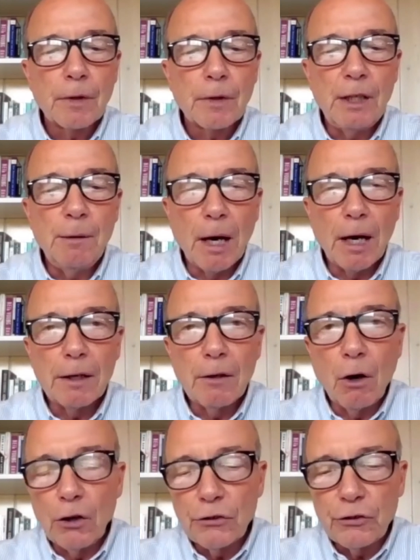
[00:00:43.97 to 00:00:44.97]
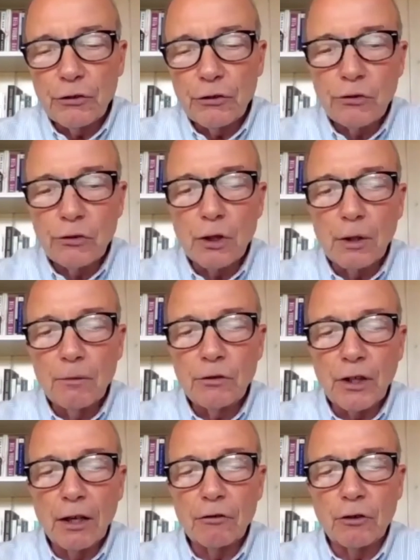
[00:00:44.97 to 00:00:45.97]
Imad also serves
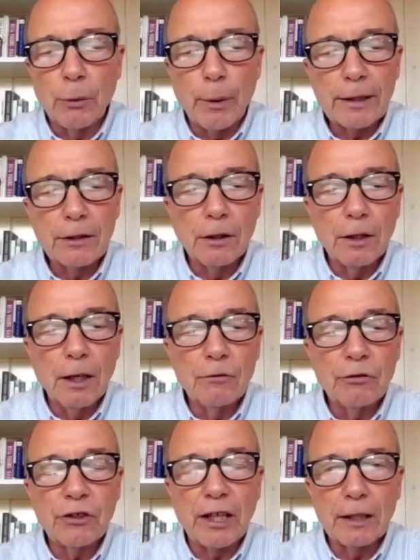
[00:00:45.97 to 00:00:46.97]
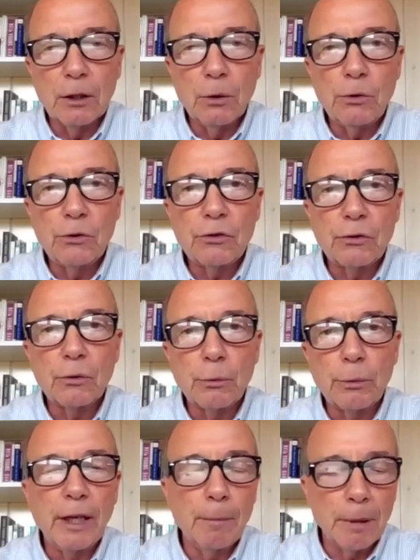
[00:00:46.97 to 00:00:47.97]
as director of St. Luke's
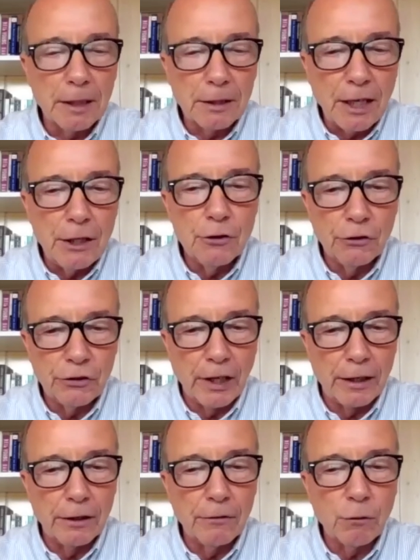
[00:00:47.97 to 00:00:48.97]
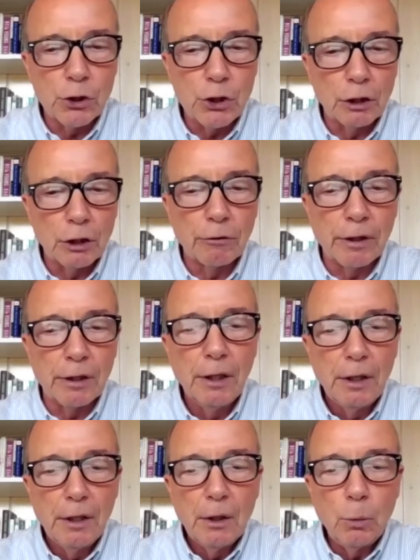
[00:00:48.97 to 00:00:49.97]
Rehabilitation Center for Children
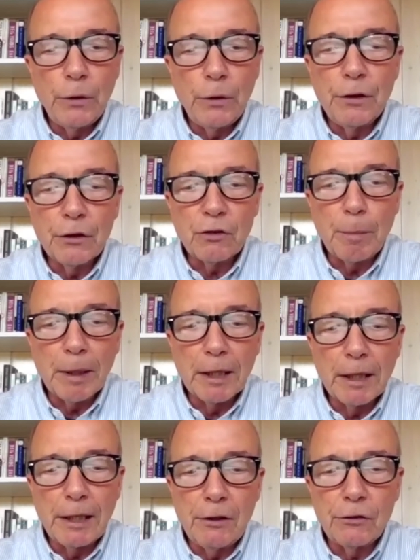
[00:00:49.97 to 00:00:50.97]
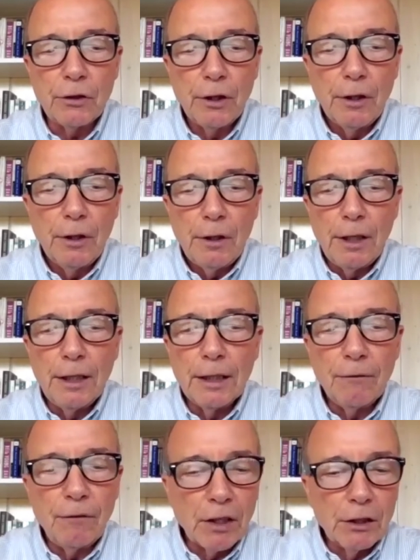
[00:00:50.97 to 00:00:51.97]
with Disabilities in
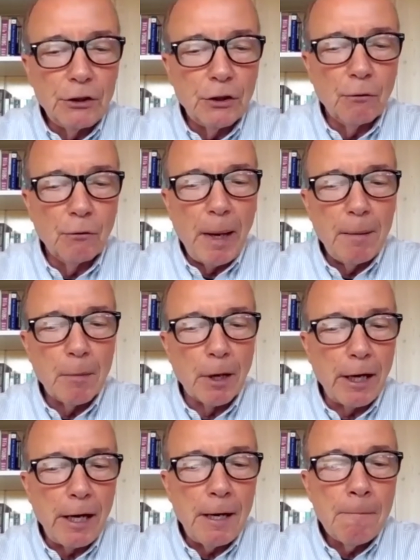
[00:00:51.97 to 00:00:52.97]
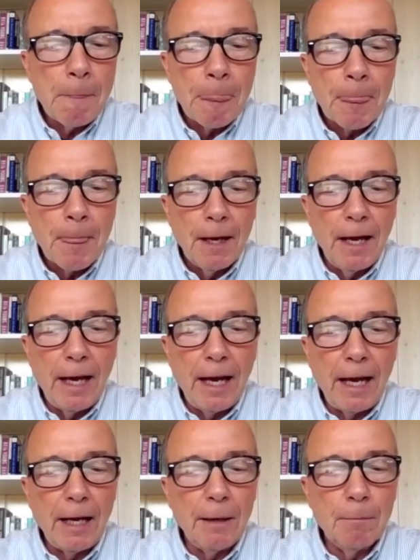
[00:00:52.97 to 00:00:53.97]
the village of Beit Mery,
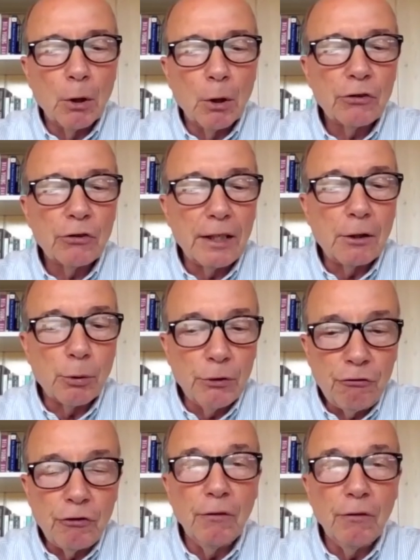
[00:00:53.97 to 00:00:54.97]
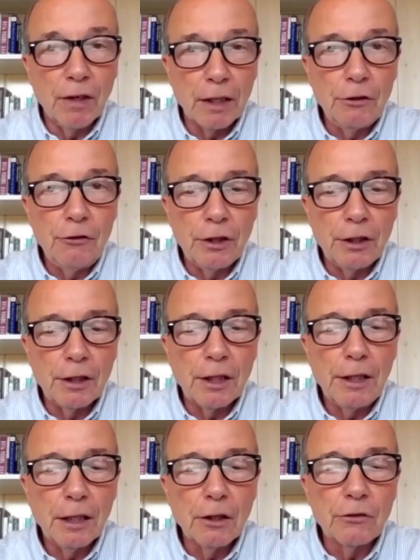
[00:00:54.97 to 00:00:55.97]
a mostly Christian village in the
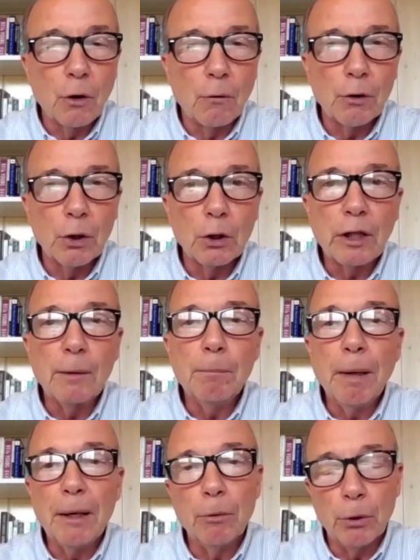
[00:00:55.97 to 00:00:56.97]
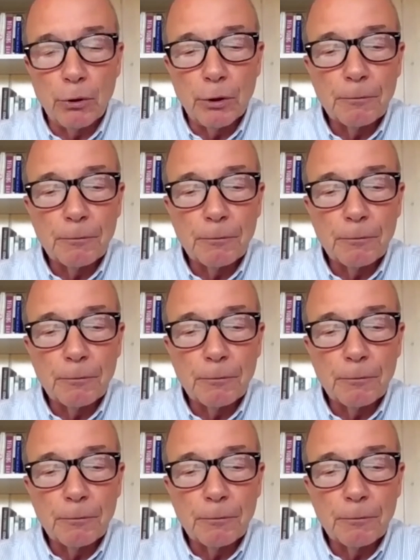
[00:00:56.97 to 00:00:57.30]
hills overlooking Beirut.